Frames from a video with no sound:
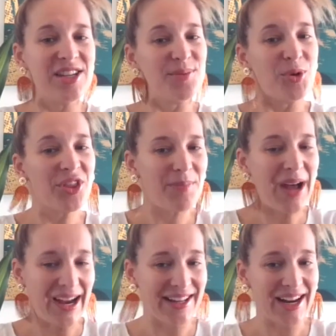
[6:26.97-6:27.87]
you put the
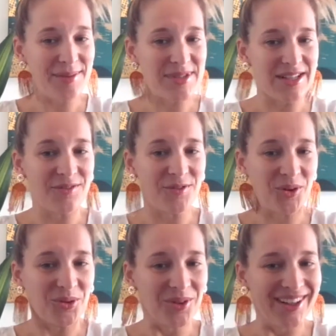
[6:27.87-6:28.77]
party names in
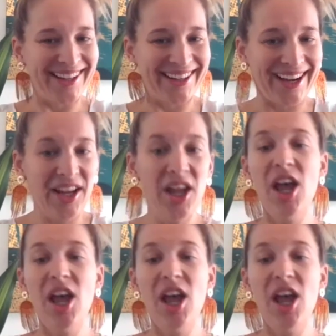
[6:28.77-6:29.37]
full, okay?